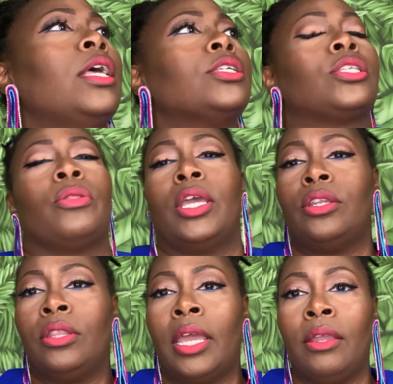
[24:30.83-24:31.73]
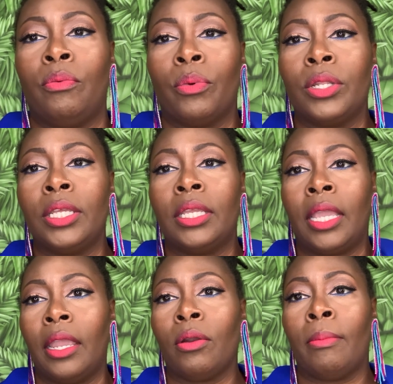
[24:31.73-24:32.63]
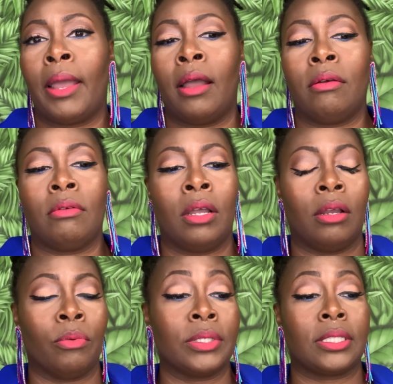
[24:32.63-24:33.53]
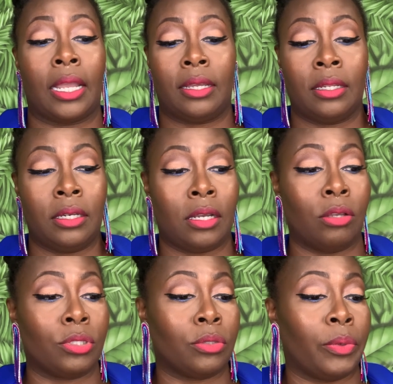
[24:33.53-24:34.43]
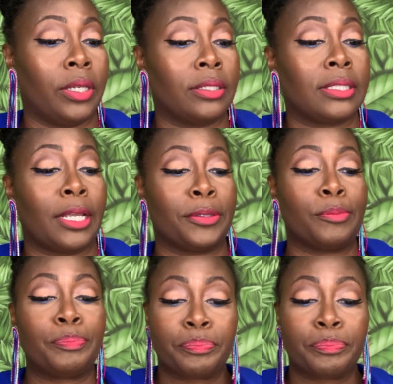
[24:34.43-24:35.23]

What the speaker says: So they really care about recycling in Costa Rica. So